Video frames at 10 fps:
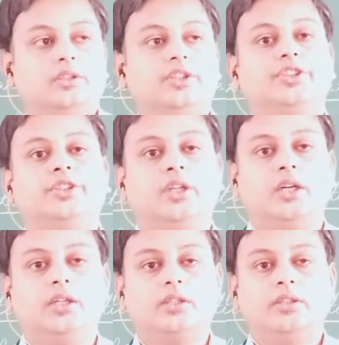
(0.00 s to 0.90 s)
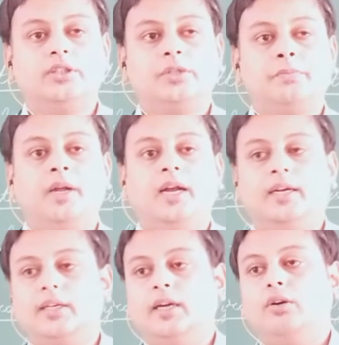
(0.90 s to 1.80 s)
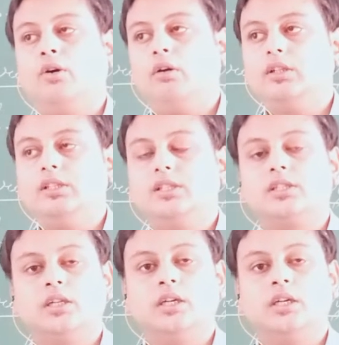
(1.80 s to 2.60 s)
the shirt, the pant and all these